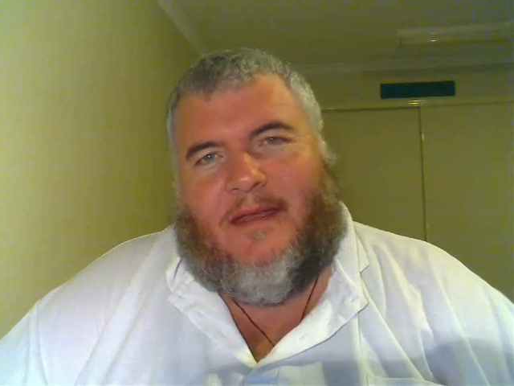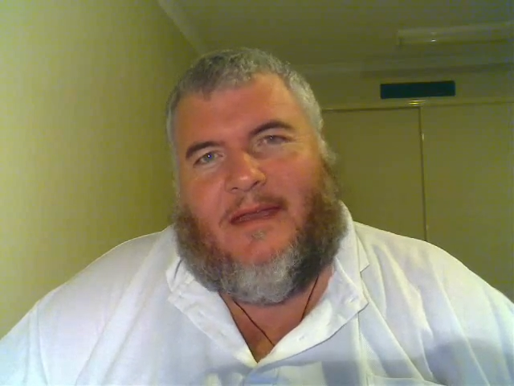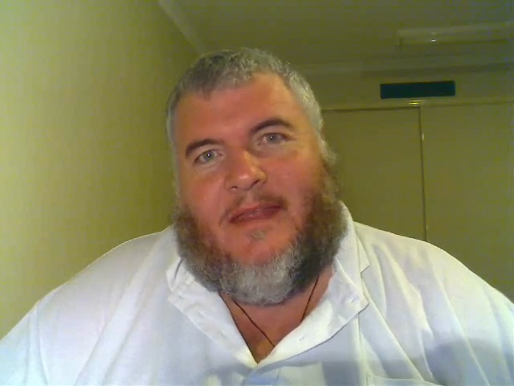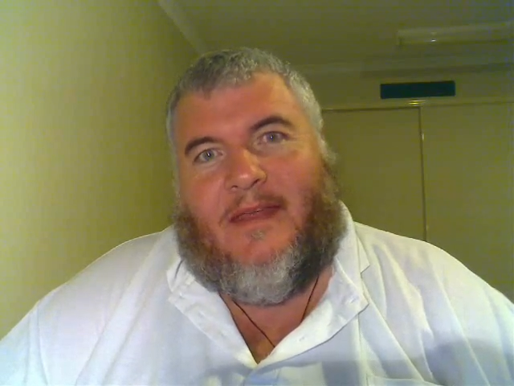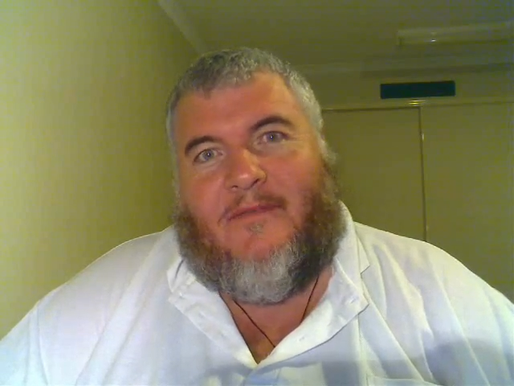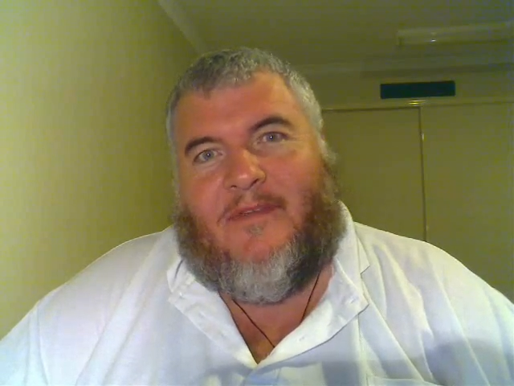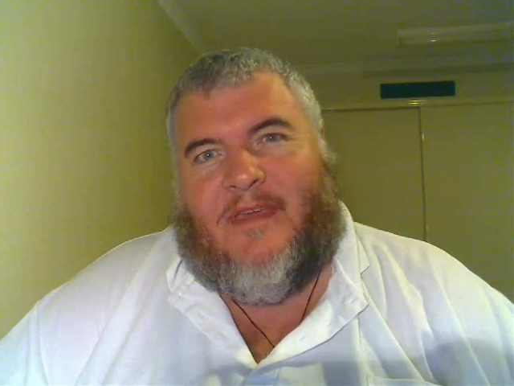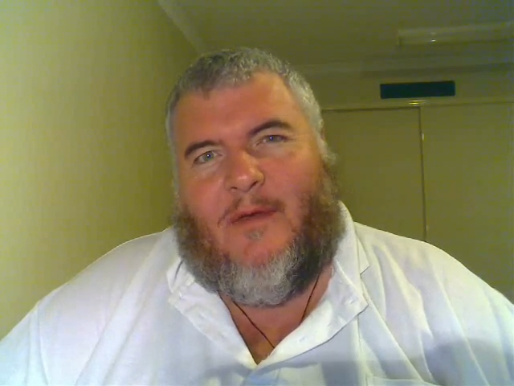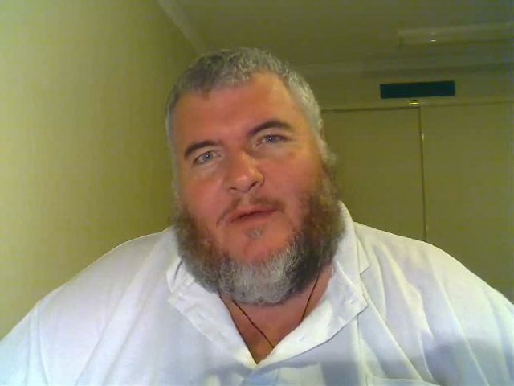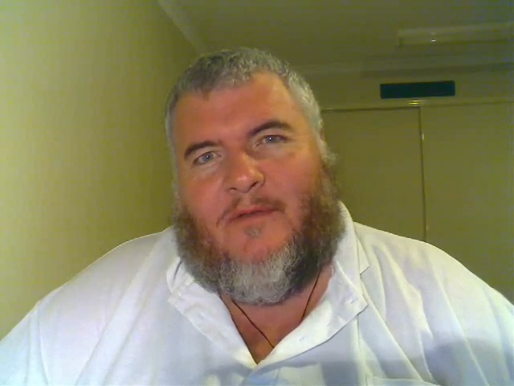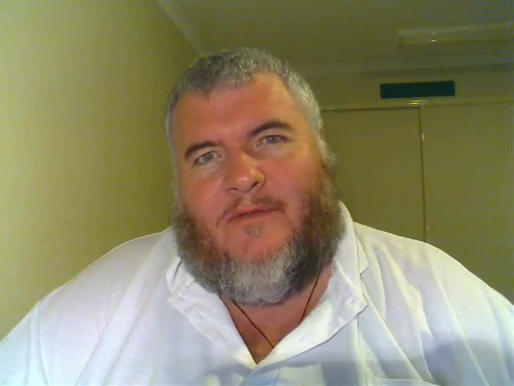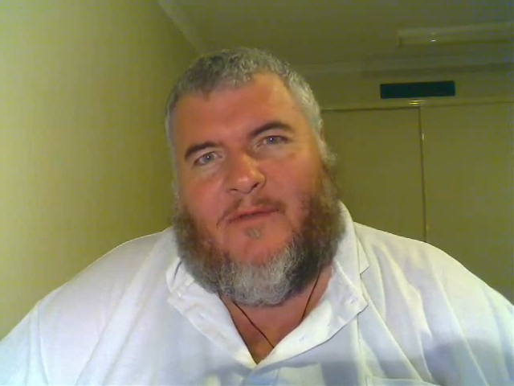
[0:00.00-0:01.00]
Now they've
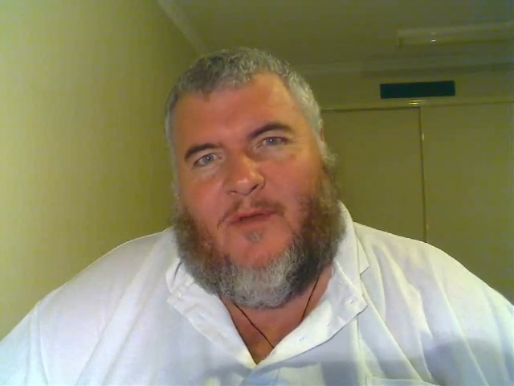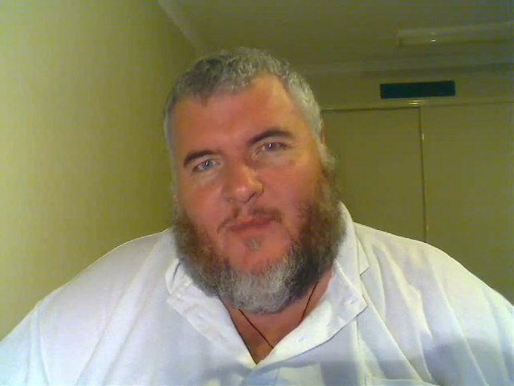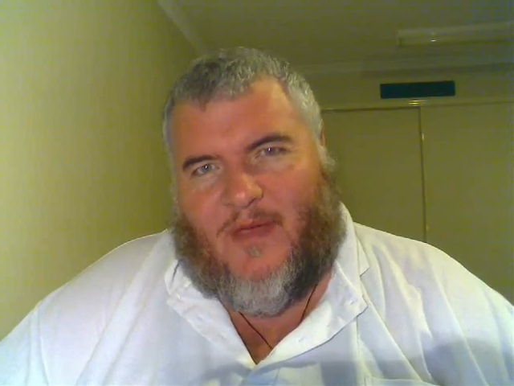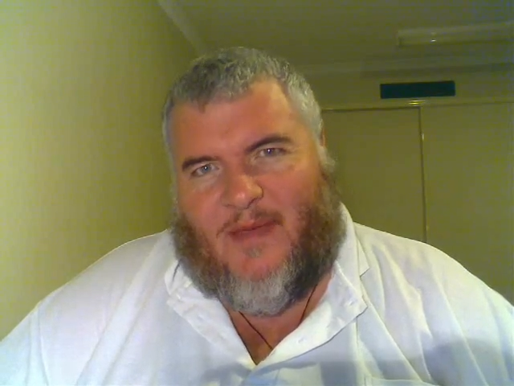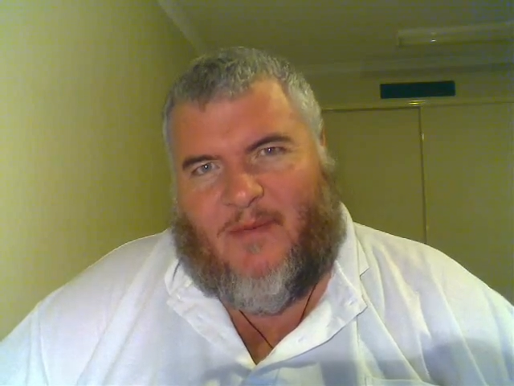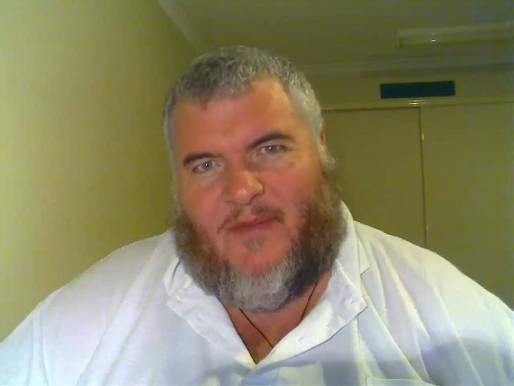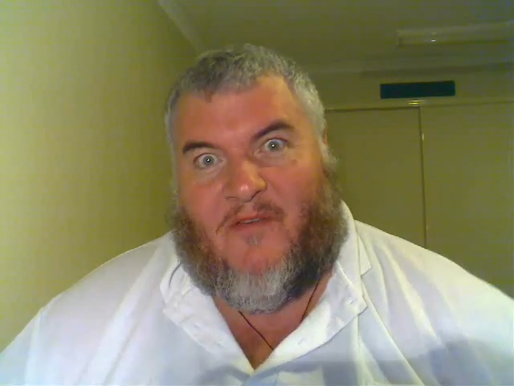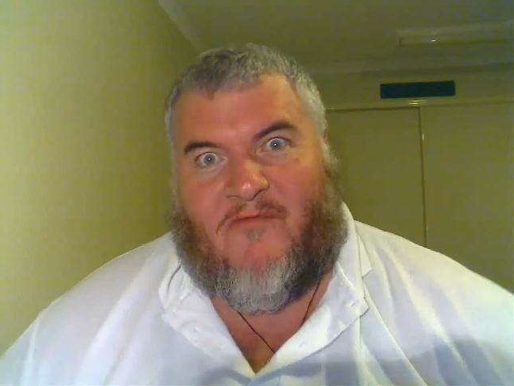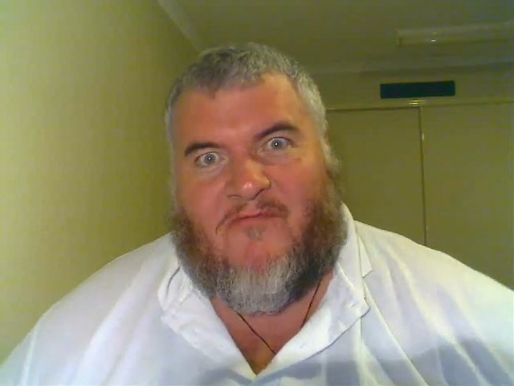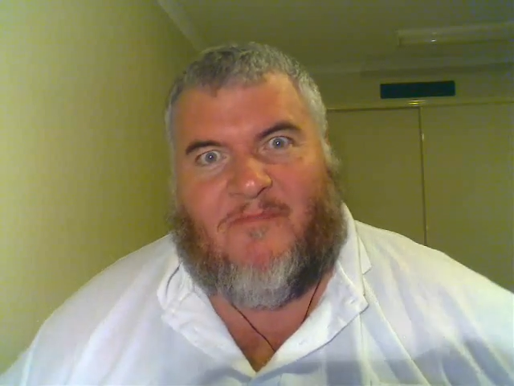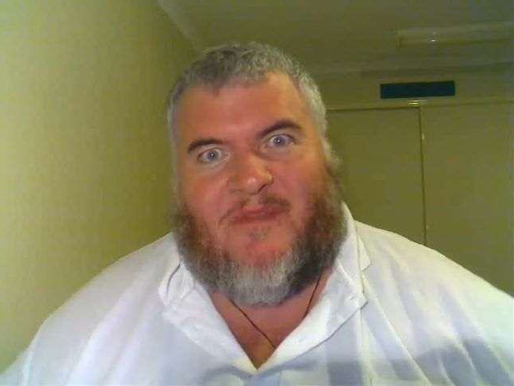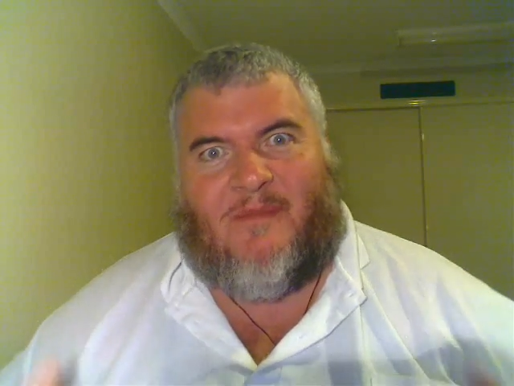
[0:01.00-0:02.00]
killed a few people, they
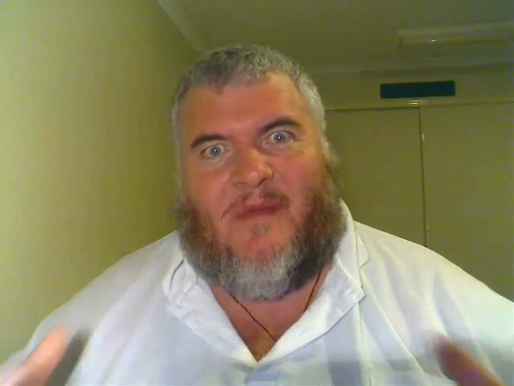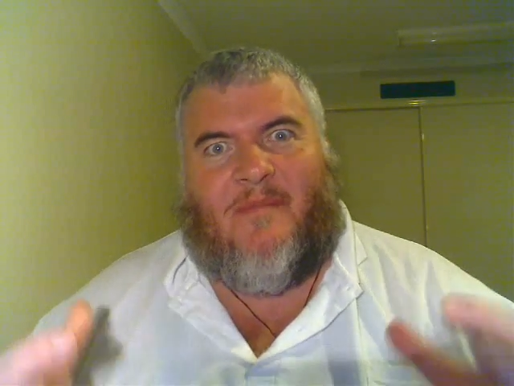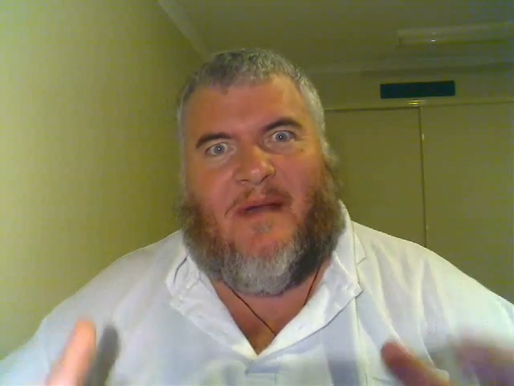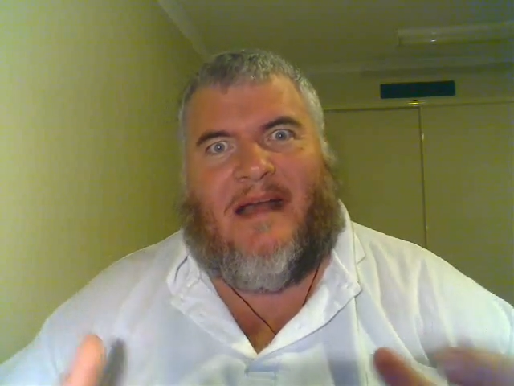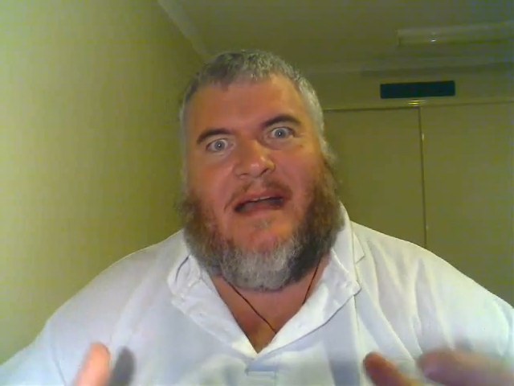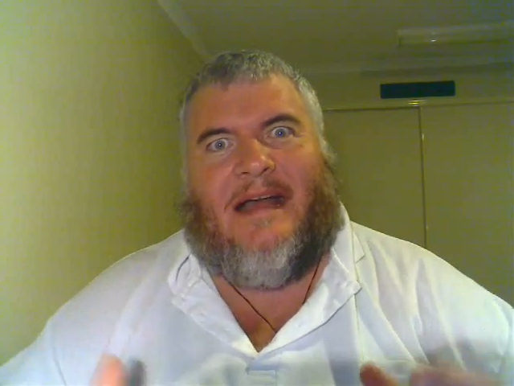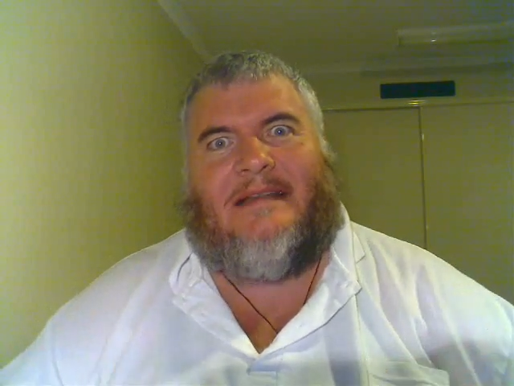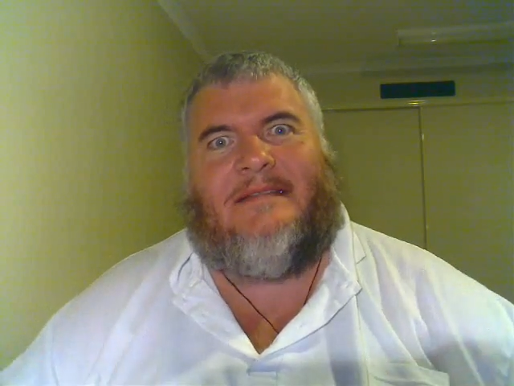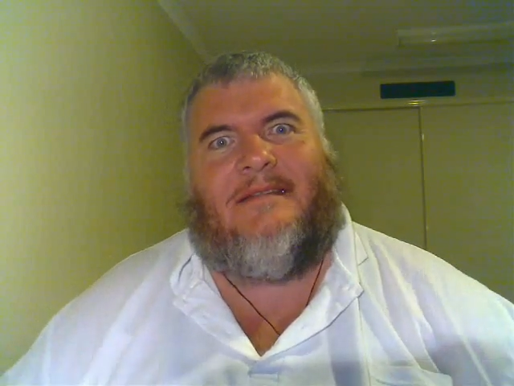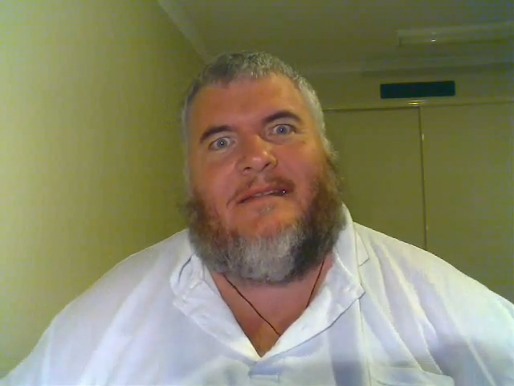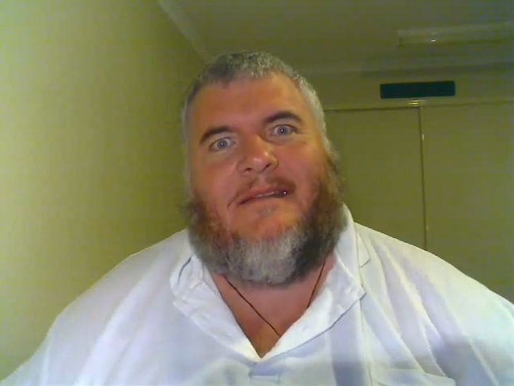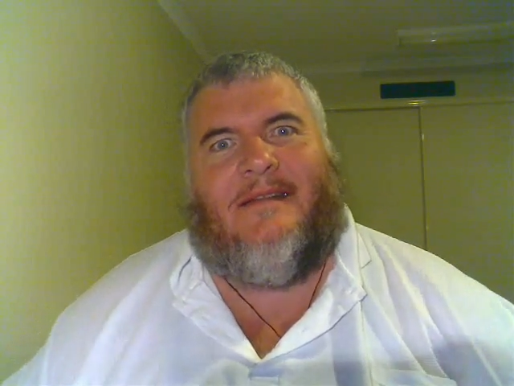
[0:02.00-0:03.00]
ripped them apart.